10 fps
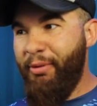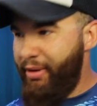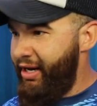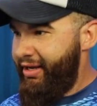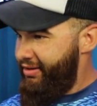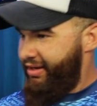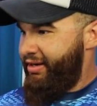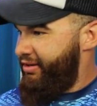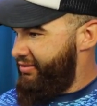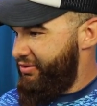but in
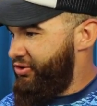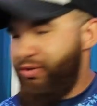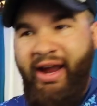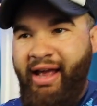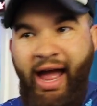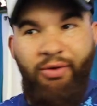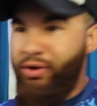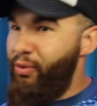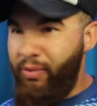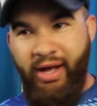a great, I don't
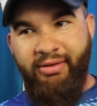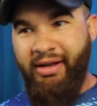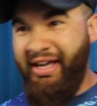know what.